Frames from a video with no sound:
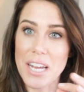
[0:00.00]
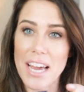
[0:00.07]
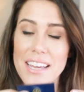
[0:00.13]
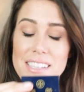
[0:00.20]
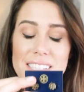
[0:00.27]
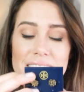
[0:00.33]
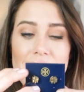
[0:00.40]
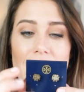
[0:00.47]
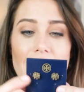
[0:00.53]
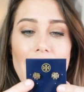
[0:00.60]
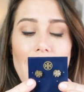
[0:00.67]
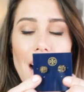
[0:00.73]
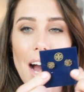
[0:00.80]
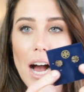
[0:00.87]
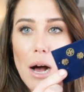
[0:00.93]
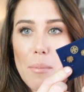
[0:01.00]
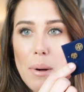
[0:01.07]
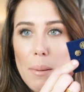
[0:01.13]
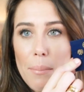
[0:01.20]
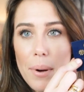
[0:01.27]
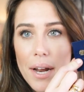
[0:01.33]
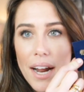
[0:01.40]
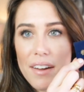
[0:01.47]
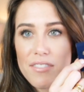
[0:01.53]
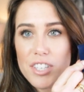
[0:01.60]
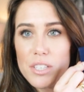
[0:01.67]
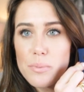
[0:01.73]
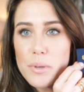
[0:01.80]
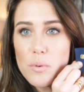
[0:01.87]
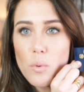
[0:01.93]
nice um, but I've
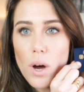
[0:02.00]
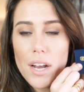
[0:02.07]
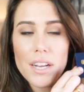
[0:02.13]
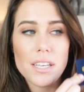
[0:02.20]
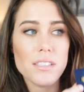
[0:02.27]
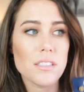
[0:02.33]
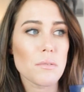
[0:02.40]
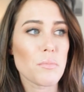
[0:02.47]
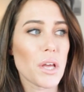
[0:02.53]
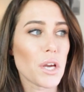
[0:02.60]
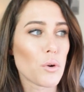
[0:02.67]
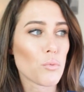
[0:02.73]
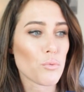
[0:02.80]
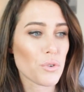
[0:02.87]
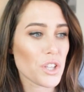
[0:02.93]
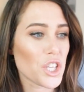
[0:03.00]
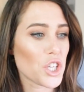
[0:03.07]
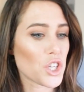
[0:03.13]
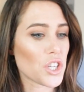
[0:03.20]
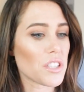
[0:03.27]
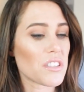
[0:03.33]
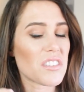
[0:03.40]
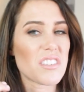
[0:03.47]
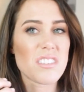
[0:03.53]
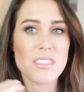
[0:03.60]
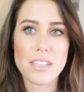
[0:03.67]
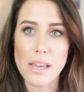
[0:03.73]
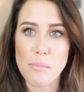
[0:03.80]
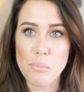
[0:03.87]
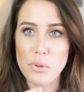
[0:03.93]
just been wanting some like really good
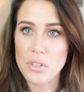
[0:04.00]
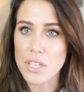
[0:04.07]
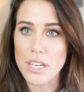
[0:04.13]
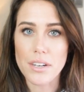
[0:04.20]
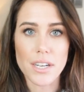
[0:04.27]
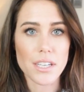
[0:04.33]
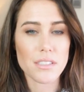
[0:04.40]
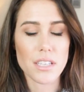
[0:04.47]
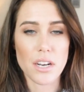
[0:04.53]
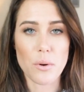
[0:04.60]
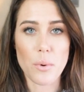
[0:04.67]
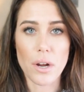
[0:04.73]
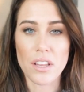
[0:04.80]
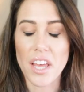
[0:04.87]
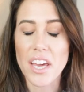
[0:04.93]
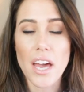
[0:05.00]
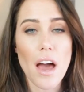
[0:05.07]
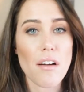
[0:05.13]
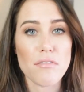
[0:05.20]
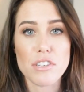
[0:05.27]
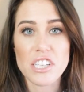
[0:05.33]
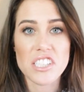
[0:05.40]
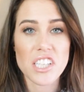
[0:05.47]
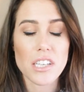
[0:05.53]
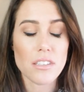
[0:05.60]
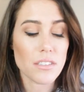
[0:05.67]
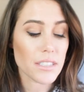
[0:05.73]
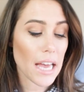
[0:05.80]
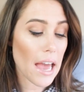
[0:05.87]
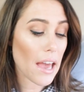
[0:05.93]
staple earrings that I wear like every
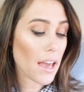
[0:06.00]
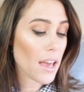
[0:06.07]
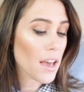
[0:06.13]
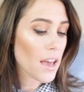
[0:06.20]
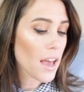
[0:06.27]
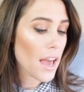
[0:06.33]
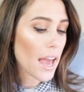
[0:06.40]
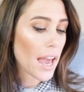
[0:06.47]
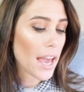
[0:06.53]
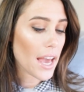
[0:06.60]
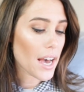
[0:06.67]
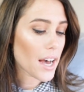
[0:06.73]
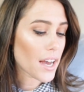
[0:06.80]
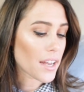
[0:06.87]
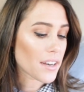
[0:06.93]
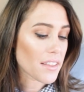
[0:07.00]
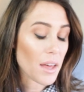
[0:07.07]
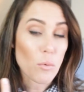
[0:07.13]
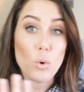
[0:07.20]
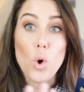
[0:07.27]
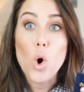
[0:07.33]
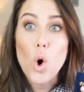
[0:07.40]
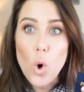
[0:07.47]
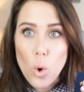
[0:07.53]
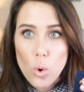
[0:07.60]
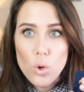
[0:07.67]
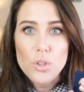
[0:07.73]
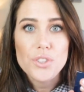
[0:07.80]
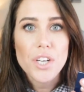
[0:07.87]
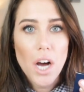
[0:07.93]
single day and that will
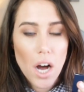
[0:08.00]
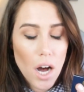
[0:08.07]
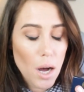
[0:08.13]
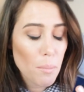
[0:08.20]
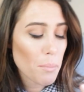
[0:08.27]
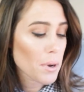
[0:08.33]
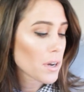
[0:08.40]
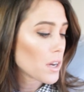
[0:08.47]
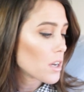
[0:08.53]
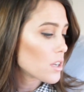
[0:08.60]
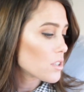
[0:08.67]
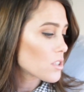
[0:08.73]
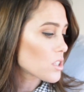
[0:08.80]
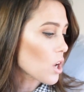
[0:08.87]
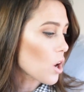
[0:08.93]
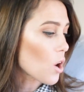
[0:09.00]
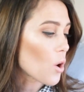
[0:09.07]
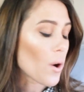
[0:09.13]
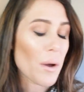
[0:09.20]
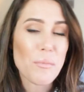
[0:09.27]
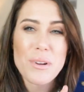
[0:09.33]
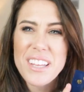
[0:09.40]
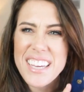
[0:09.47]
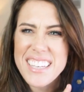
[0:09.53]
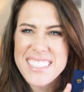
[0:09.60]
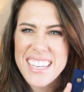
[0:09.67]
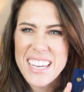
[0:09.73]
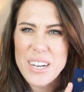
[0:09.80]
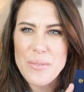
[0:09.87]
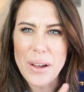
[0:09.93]
hold up. So I'm really
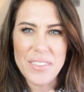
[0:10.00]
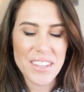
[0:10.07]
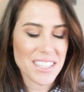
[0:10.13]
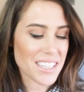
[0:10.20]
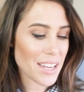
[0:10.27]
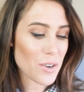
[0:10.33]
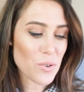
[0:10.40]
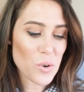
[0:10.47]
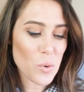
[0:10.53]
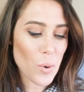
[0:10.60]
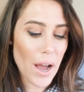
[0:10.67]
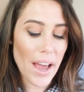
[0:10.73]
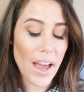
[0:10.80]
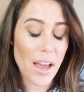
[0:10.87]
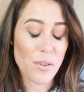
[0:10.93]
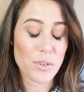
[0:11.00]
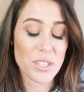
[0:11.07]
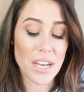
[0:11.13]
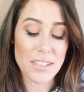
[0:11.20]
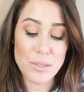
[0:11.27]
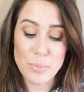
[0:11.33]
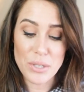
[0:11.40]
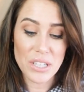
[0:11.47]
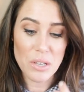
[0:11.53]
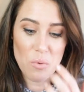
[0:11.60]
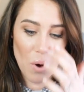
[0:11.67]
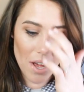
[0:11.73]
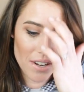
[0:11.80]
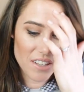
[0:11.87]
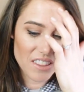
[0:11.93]
excited about these. I don't know why I desperately
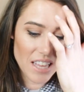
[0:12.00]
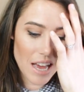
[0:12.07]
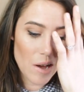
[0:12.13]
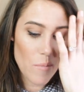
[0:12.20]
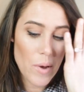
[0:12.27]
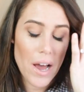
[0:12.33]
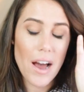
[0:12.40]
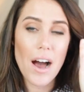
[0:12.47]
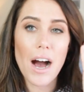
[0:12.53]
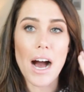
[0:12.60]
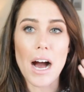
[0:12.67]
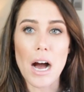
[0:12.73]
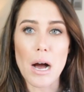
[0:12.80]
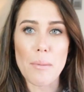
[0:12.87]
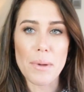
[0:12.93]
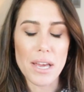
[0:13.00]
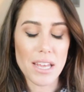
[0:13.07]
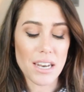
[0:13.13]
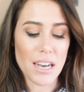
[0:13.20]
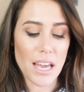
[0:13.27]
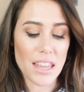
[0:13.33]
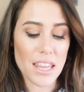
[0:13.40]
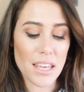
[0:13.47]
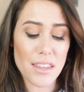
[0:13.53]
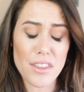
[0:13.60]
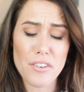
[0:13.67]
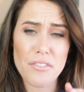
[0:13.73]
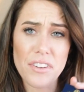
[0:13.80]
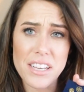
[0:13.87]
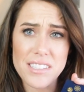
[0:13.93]
wanted them um, and I think
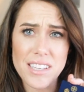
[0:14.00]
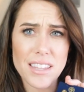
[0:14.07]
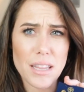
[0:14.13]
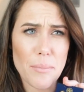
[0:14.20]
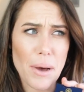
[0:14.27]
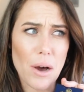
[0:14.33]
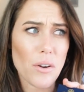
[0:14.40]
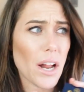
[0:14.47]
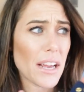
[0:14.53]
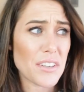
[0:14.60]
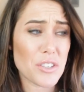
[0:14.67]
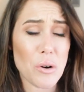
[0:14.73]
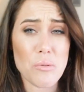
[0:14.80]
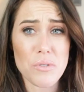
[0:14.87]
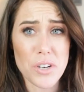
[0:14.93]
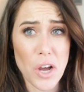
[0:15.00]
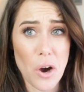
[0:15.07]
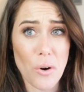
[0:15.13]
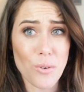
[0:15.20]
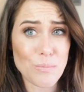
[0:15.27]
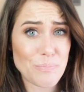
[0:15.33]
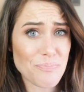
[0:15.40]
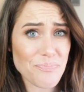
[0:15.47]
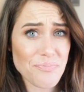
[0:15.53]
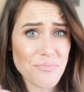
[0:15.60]
they're phasing them out. I don't know.